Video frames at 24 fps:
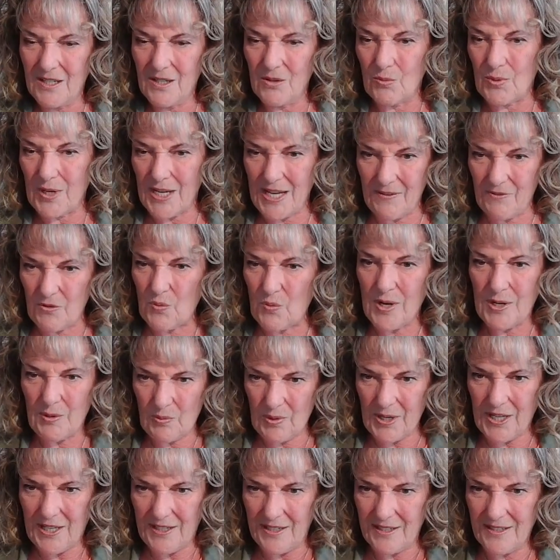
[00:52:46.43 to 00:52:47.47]
We have a
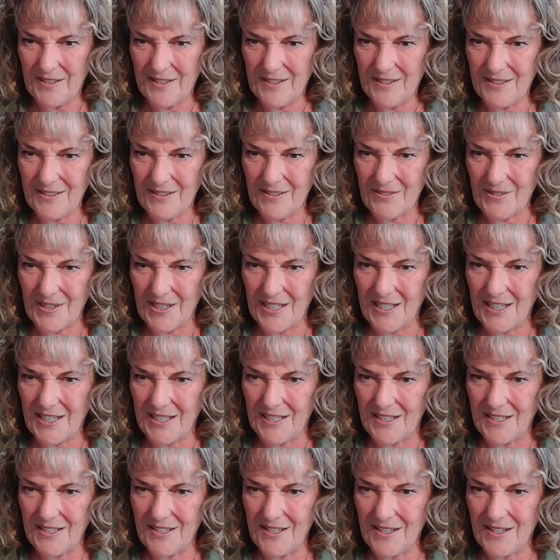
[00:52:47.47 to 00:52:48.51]
win-win, right?
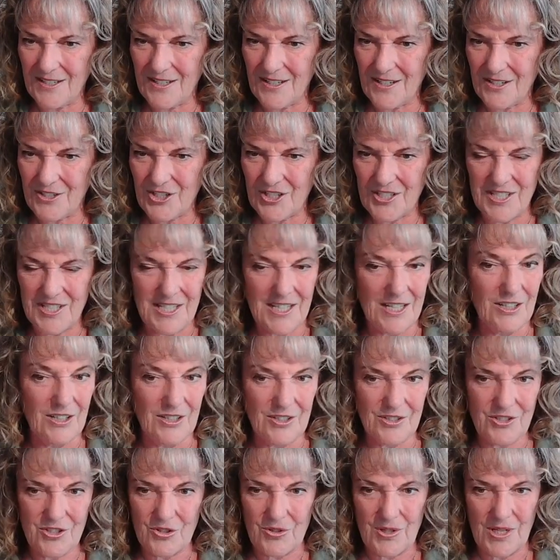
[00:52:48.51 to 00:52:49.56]
And just to
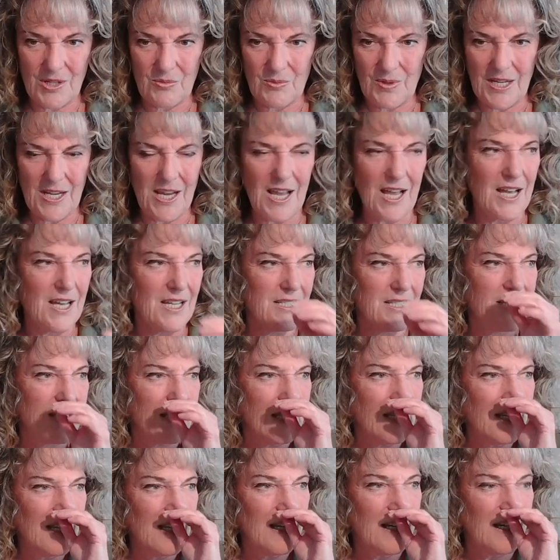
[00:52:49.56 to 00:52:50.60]
illustrate, we had
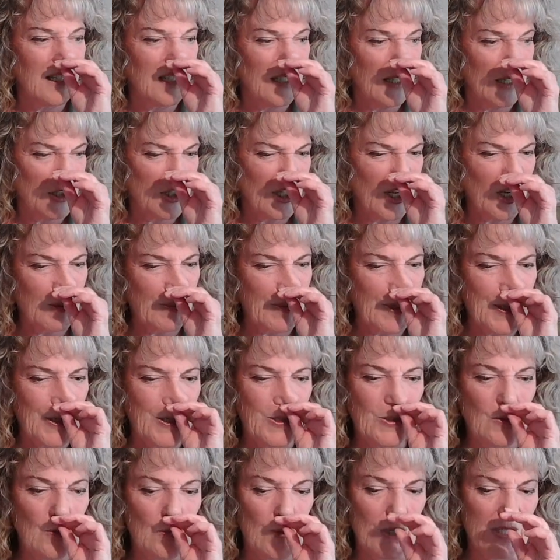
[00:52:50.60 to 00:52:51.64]
a gentleman
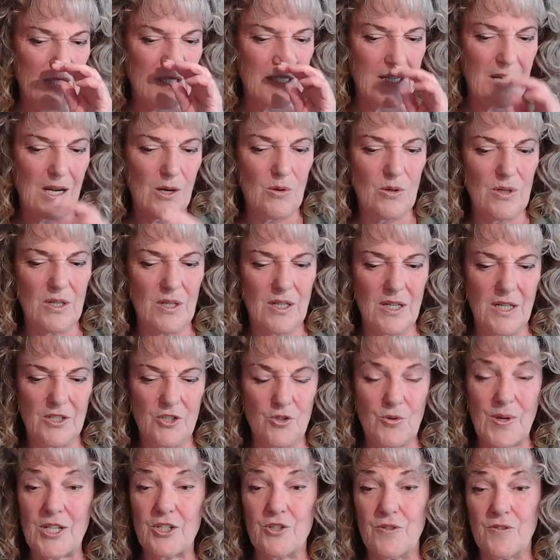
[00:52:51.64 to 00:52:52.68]
who was our
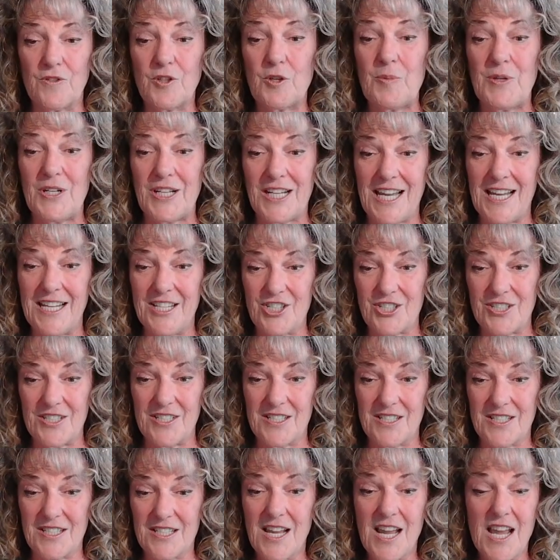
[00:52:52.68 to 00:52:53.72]
director of
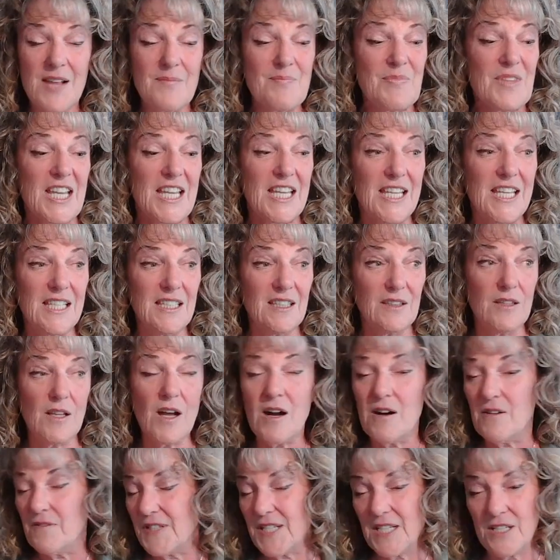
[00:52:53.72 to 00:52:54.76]
communications. He
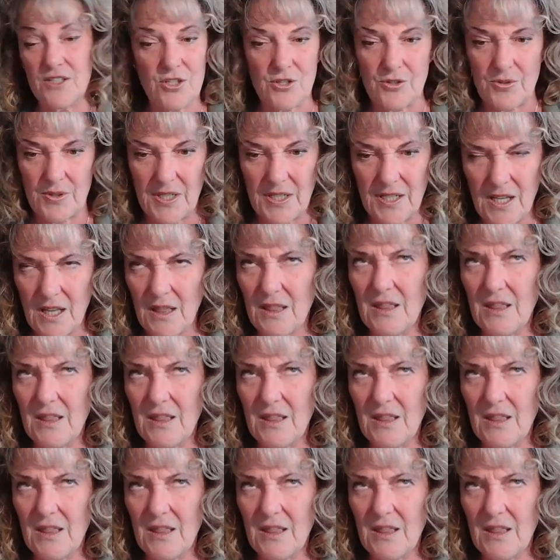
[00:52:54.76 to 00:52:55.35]
loved history,